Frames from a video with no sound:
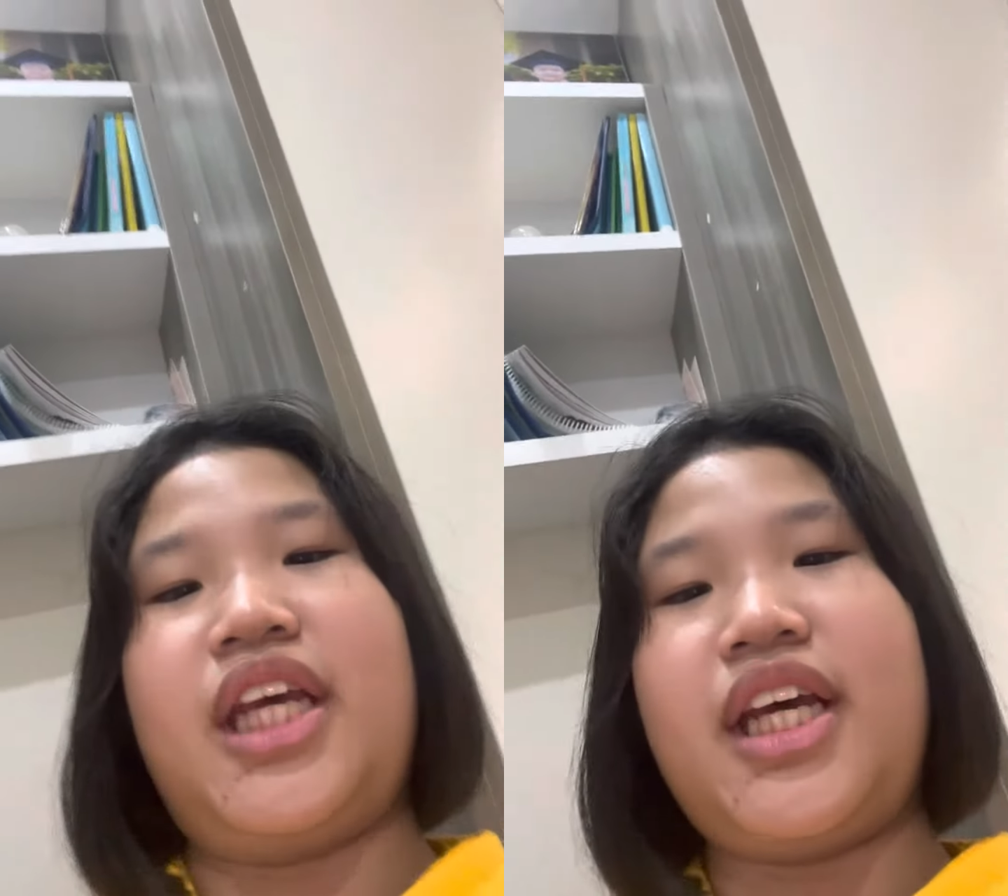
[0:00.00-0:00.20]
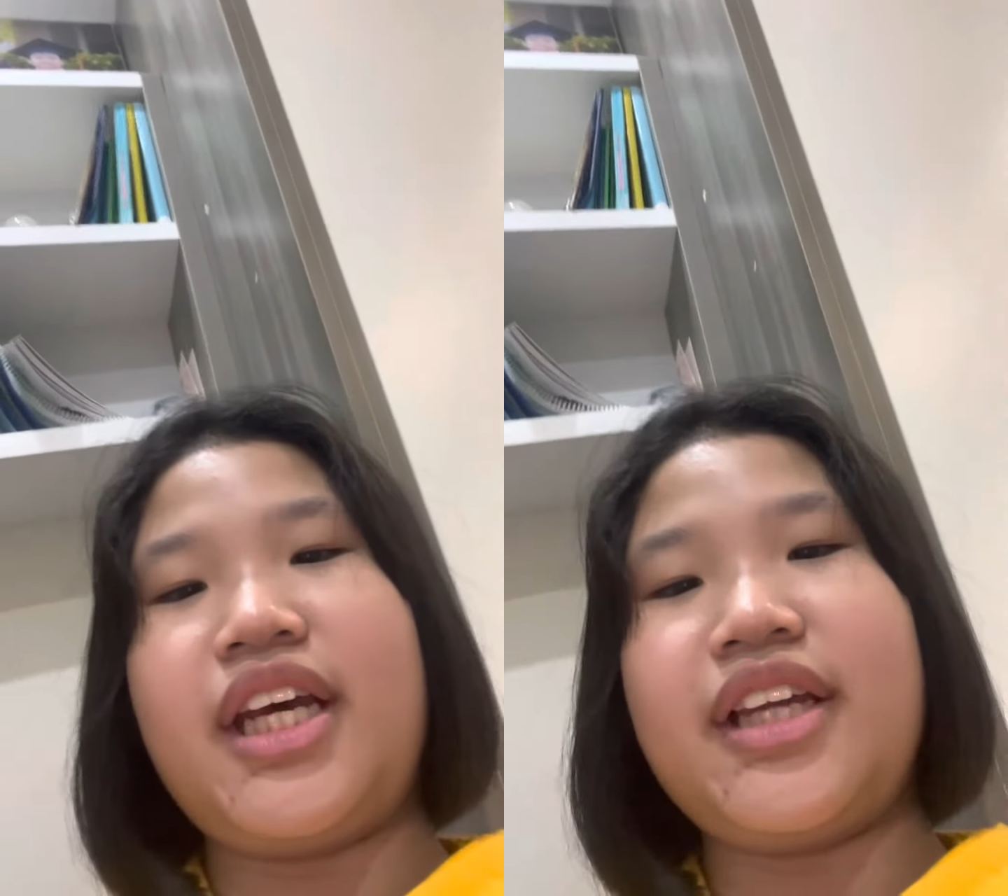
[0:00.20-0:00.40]

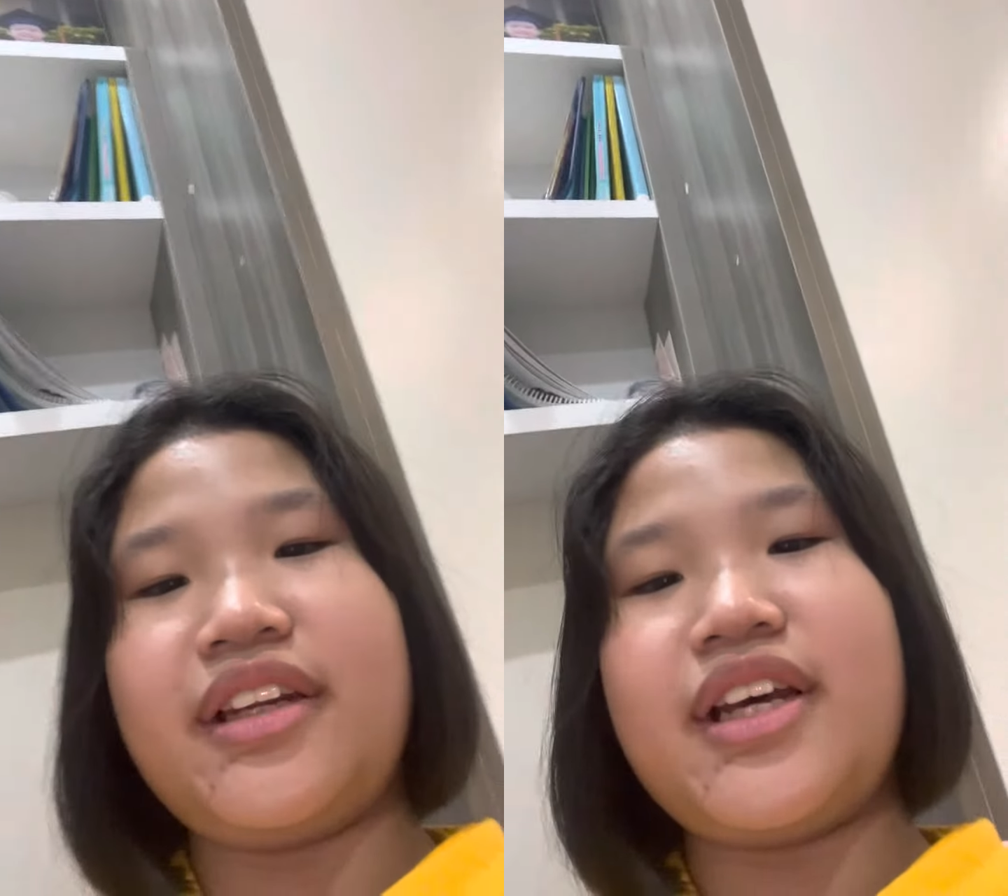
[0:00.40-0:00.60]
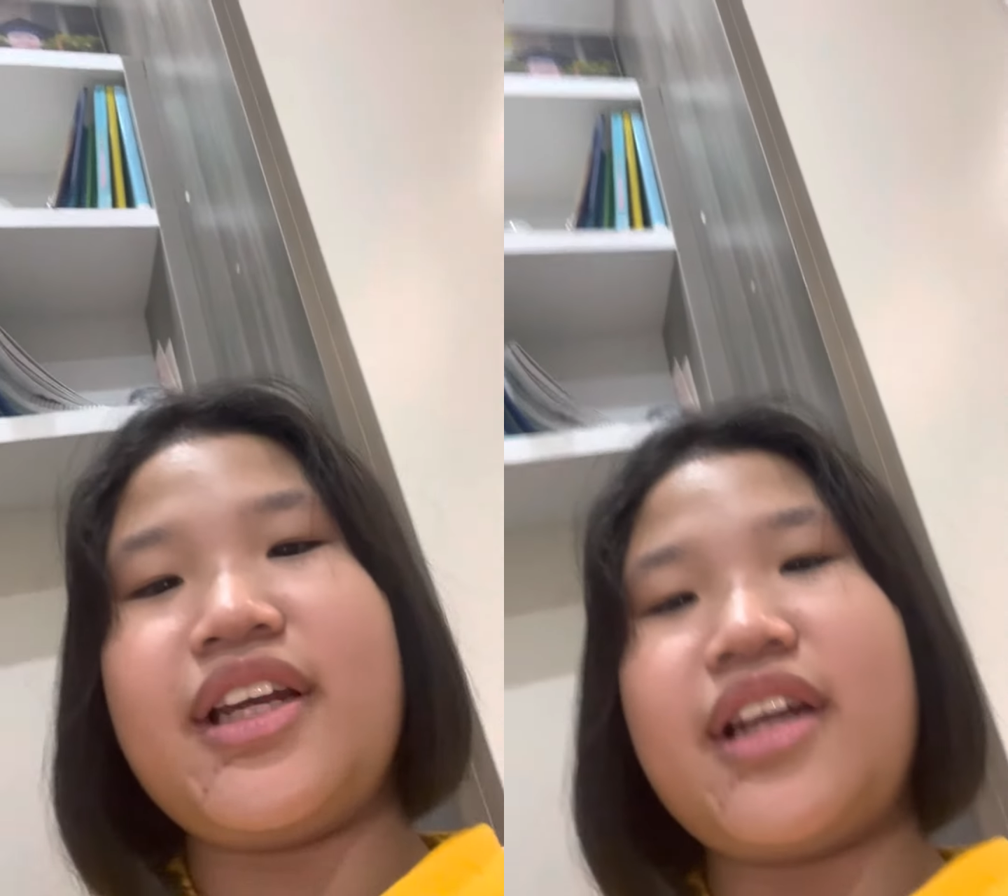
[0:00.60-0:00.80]
And
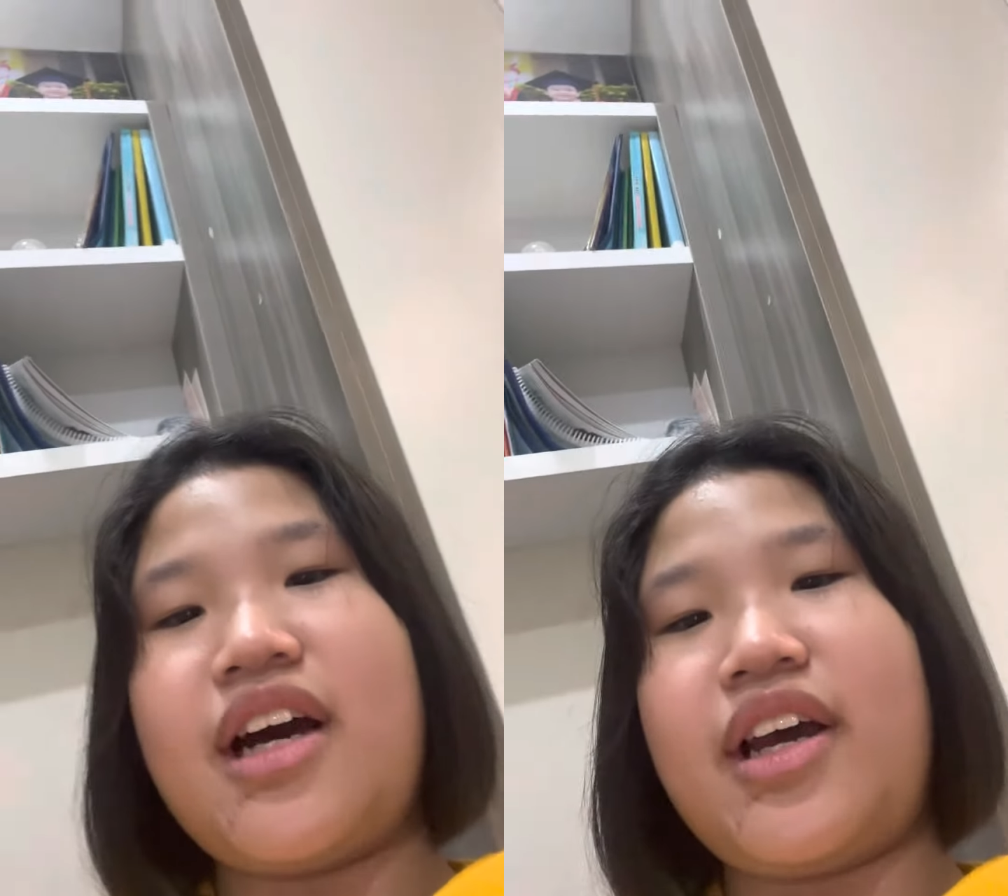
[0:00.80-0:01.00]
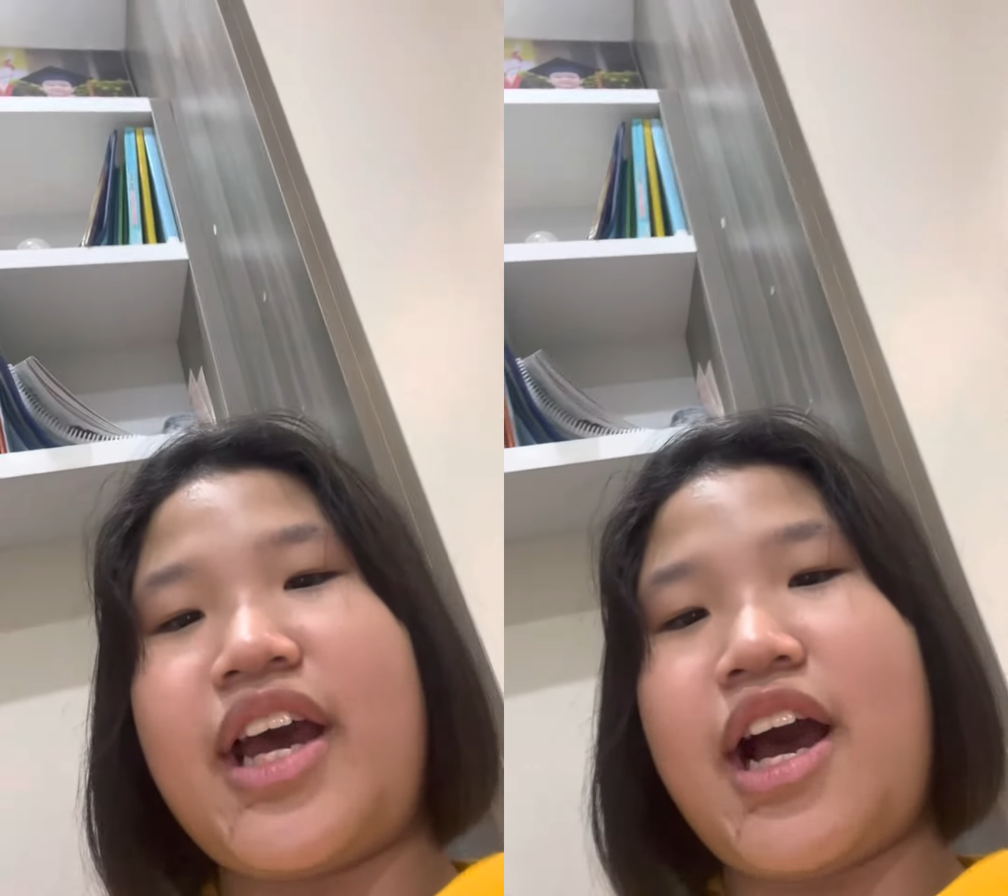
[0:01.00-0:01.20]
then
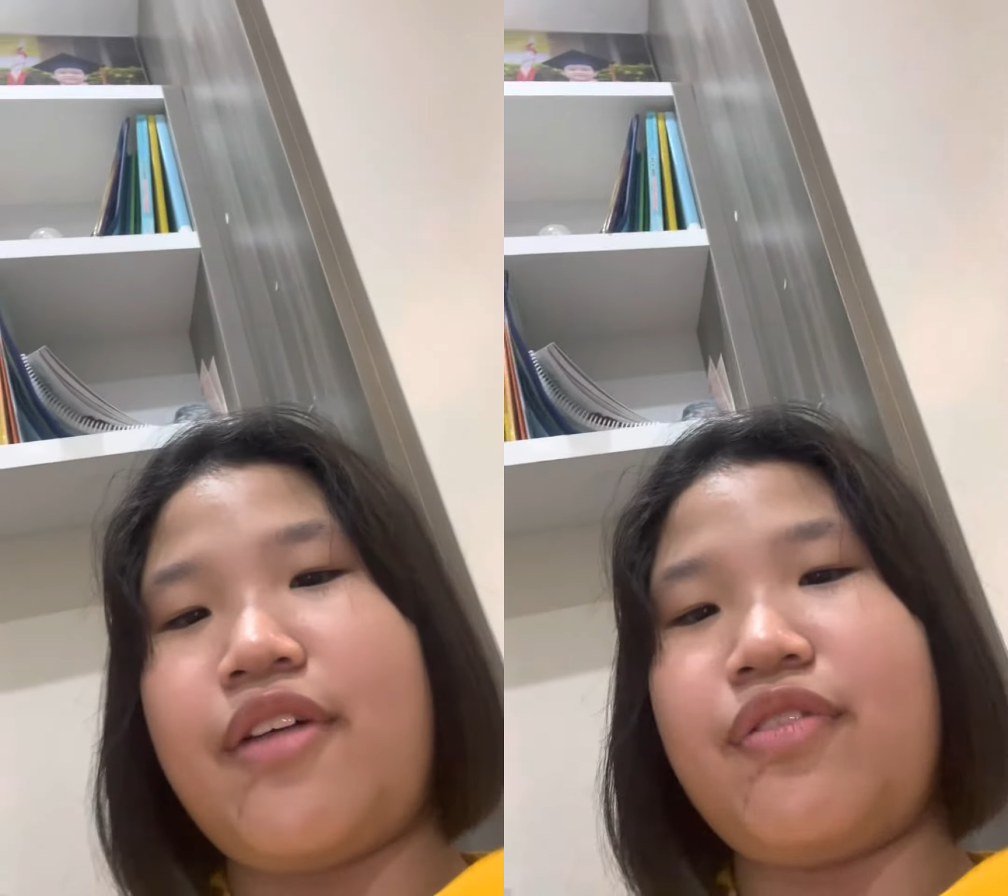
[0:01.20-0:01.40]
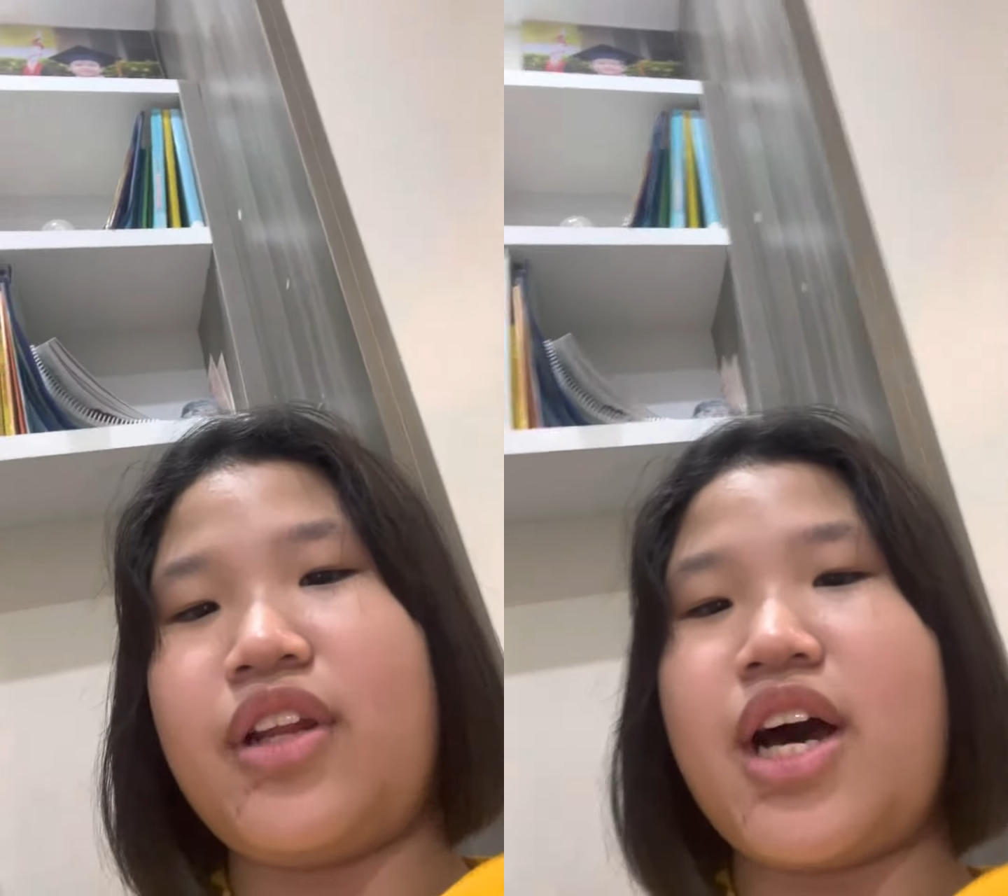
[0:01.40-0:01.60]
I
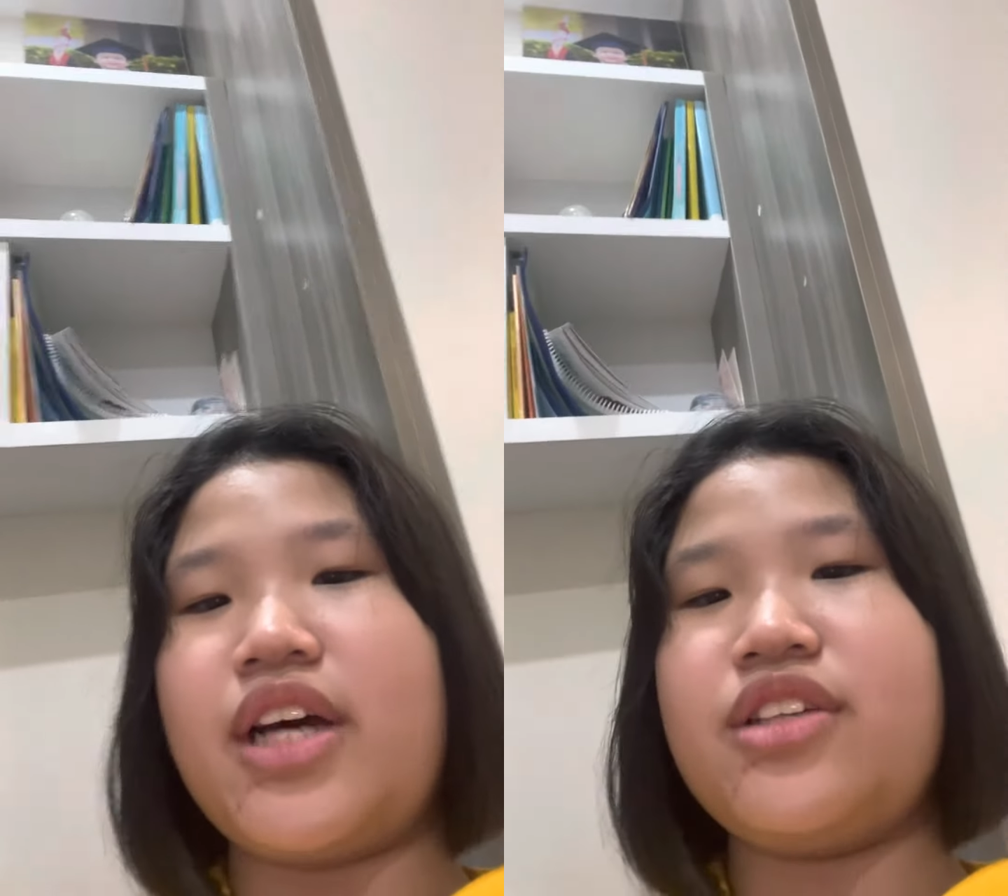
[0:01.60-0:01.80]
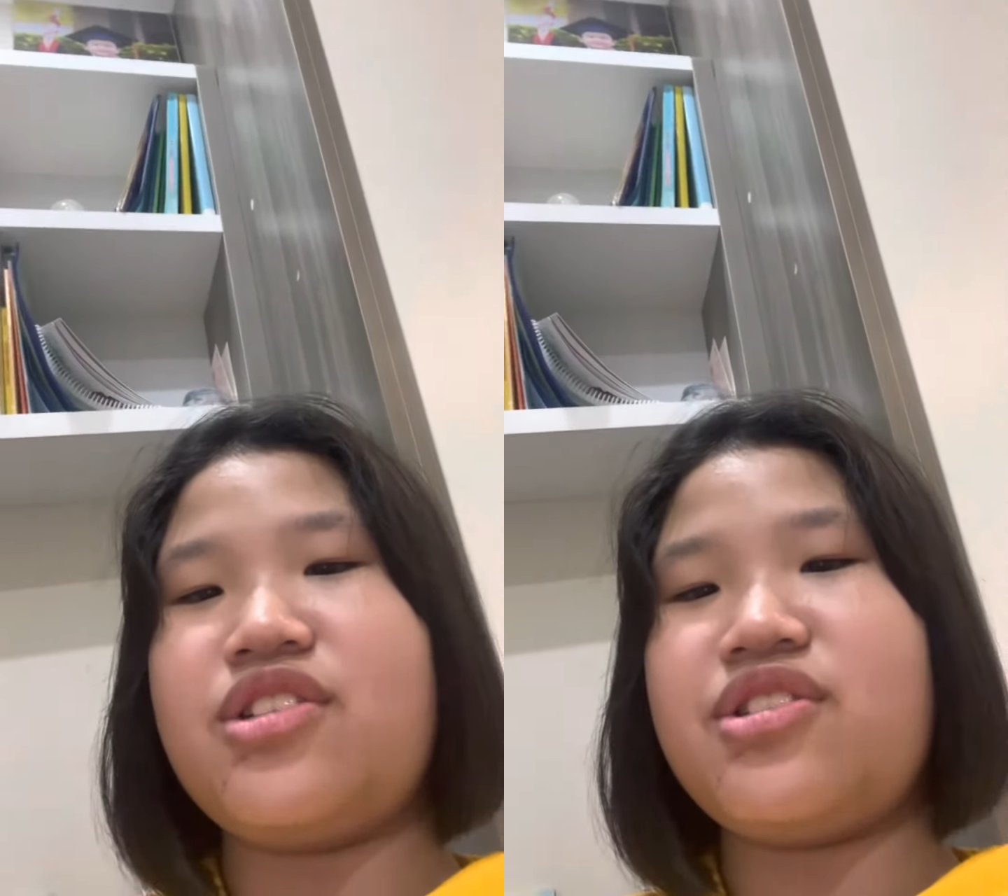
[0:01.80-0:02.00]
have
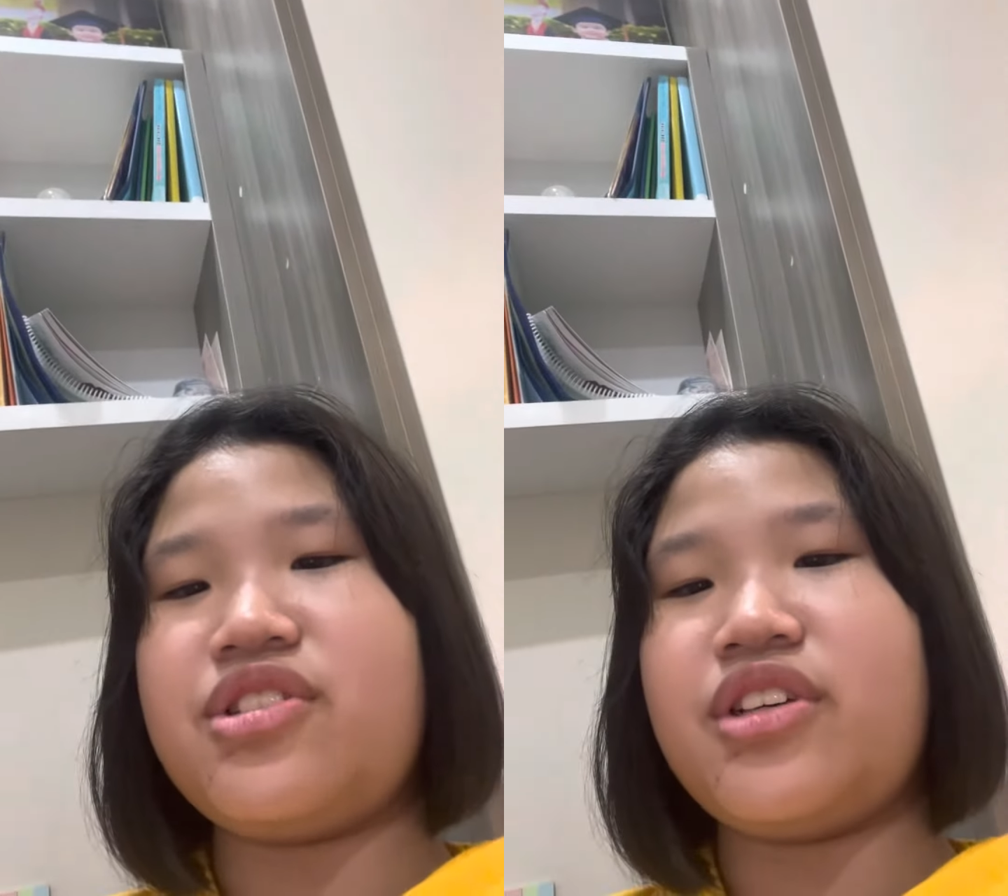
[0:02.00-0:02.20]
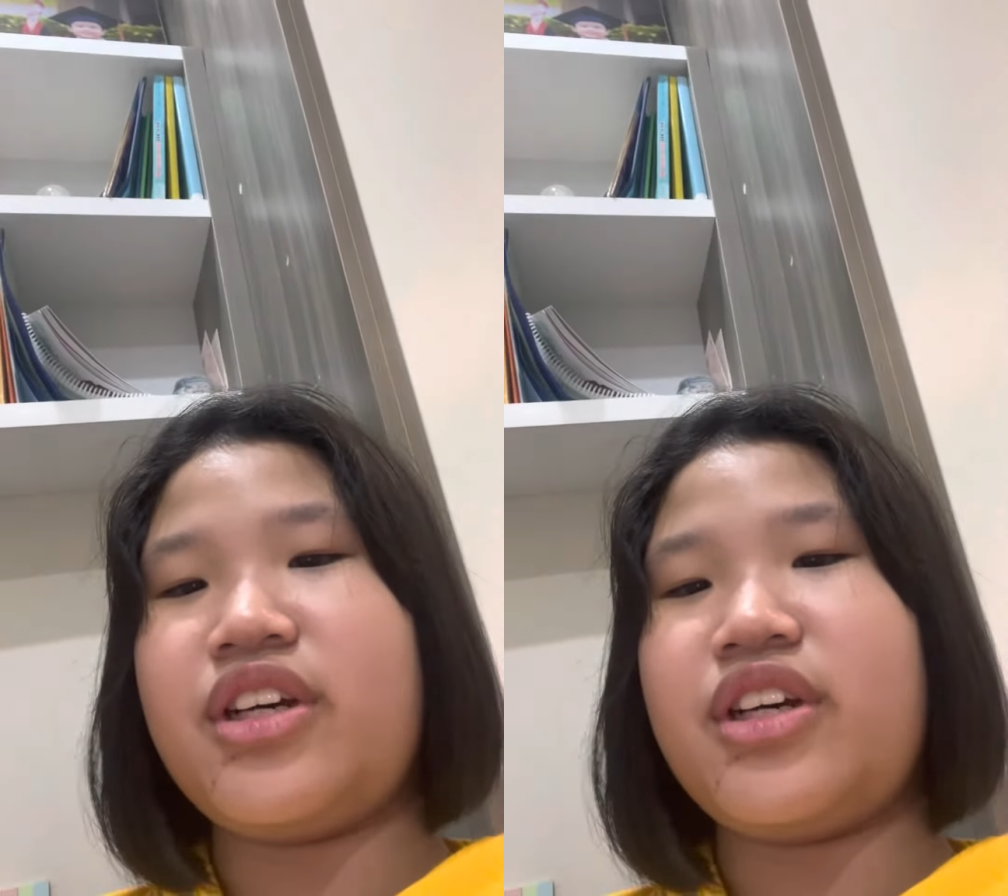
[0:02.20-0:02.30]
lunch.